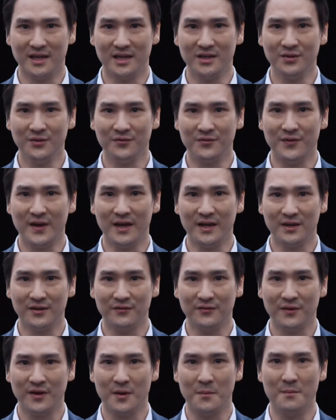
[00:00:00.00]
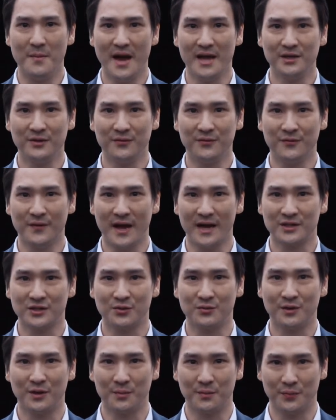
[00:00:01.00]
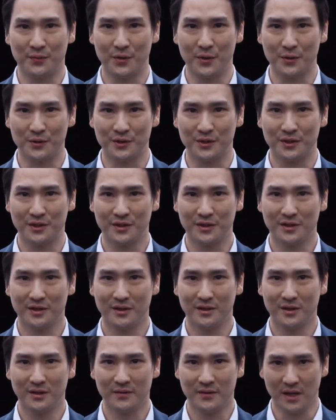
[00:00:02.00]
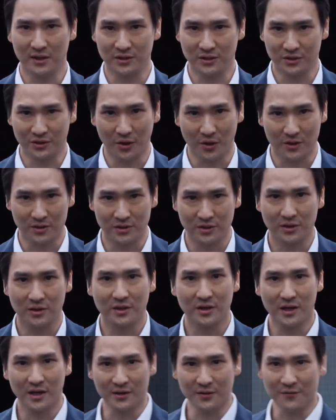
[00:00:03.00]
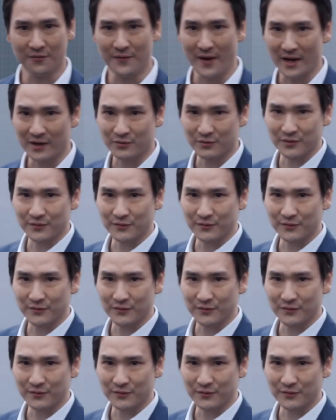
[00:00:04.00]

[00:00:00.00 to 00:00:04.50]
innovative manufacturing approach that starts on the factory